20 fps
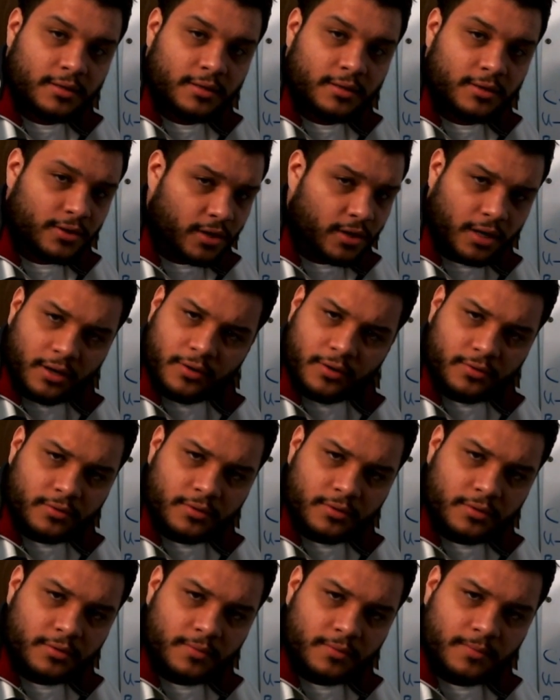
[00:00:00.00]
No,
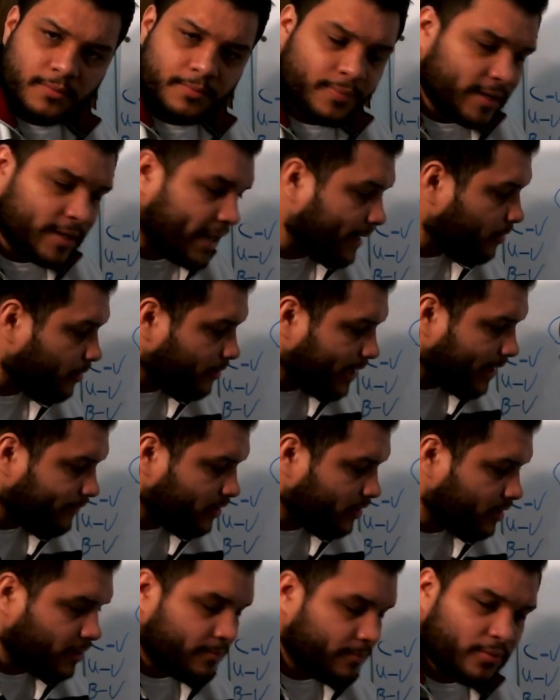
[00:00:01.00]
but I don't have a
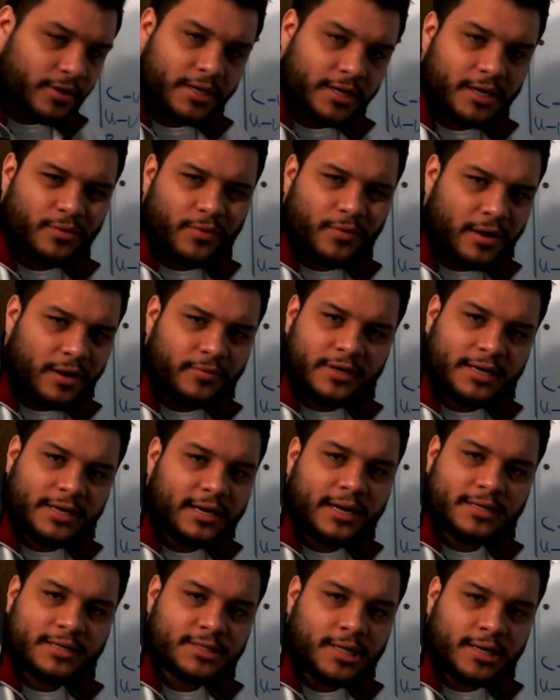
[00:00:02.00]
number here. Why wouldn't I
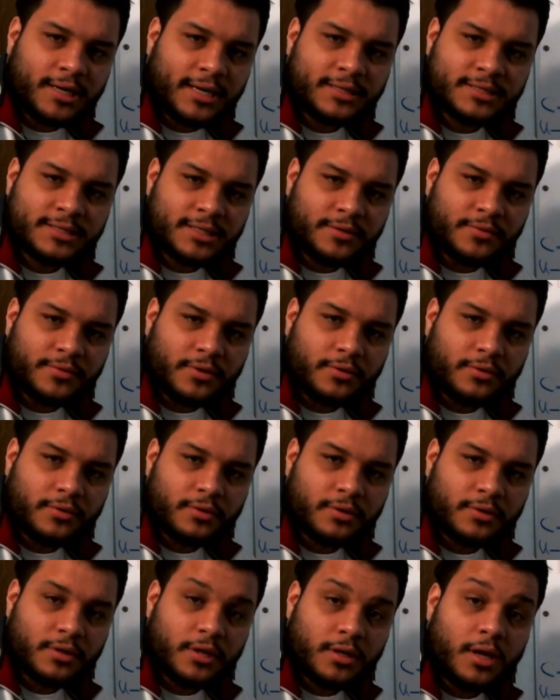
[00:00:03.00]
start at 0?
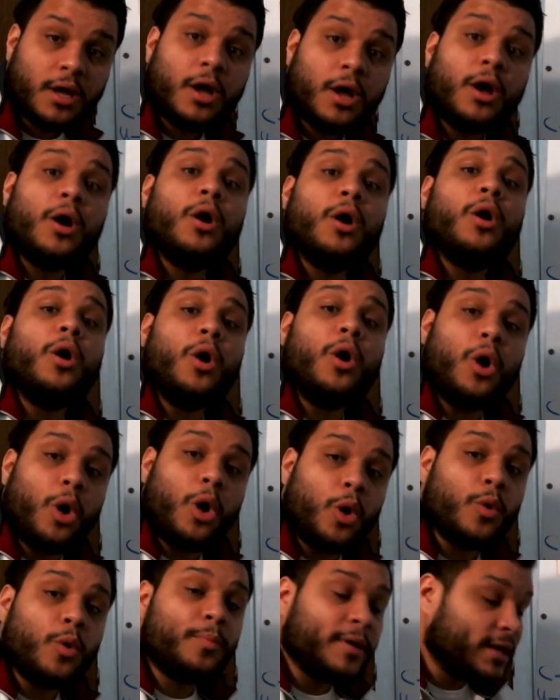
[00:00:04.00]
Oh,
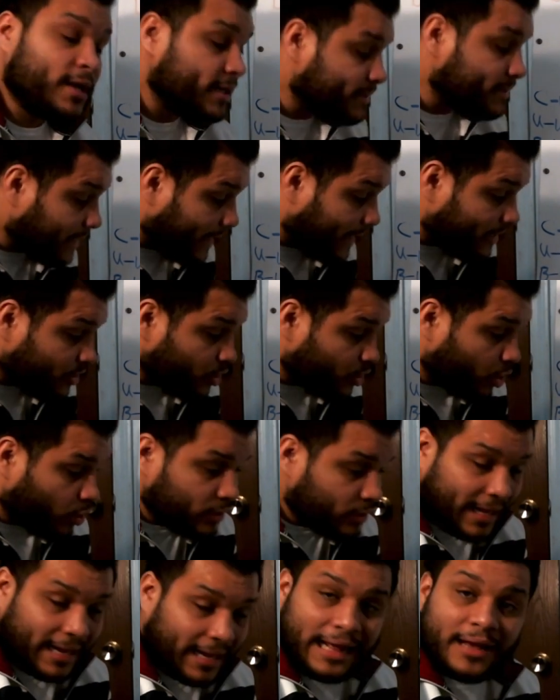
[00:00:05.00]
because I know
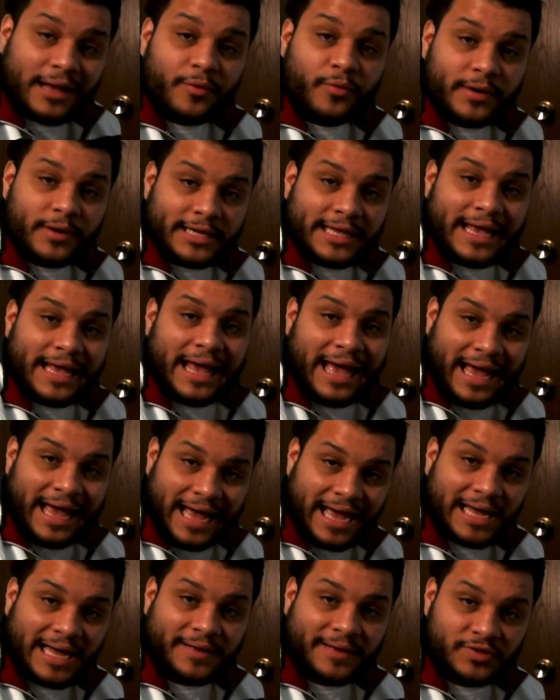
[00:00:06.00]
that I already
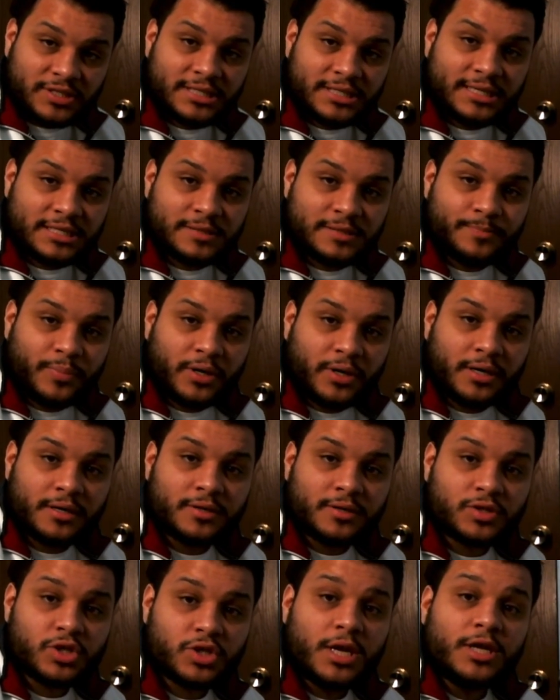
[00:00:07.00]
have 6 birds.
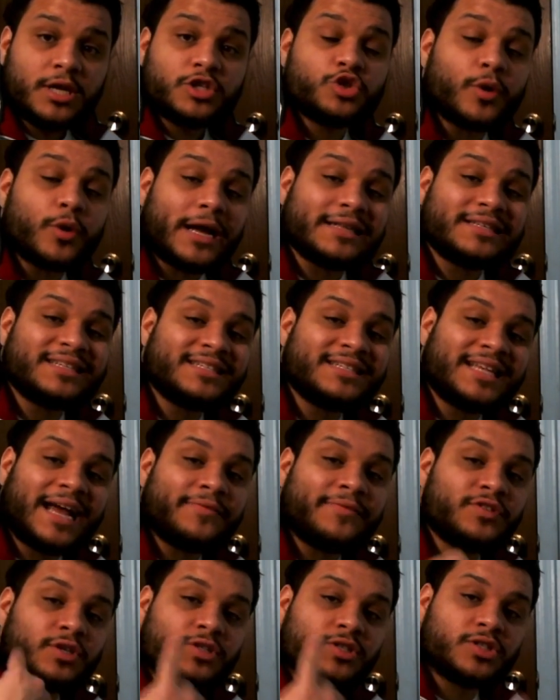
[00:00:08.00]
So I just have
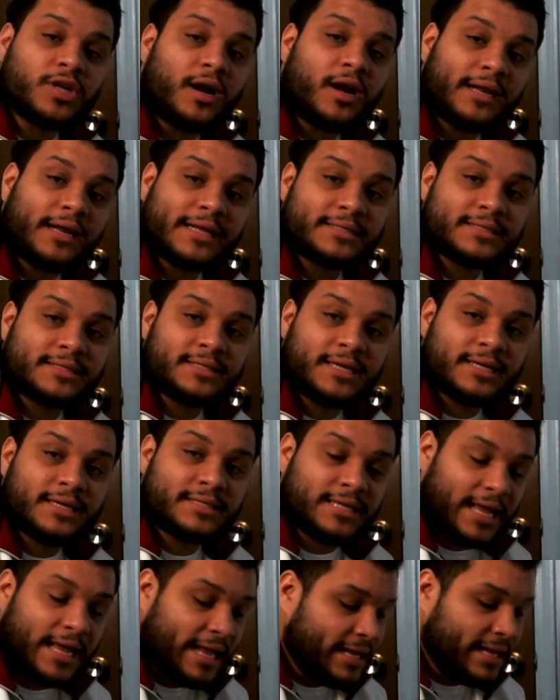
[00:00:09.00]
to start at 6
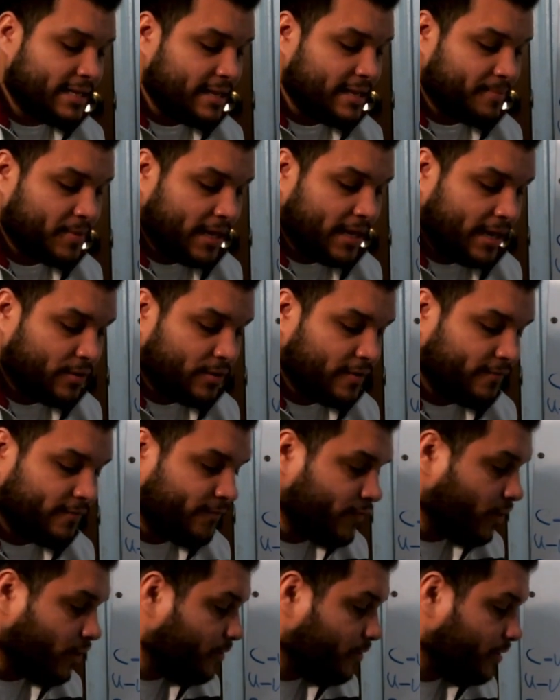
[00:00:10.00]
and keep counting
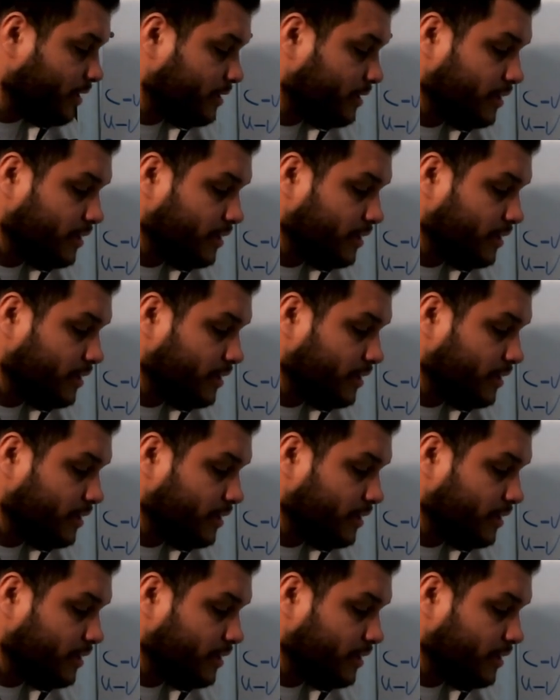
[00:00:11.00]
forward.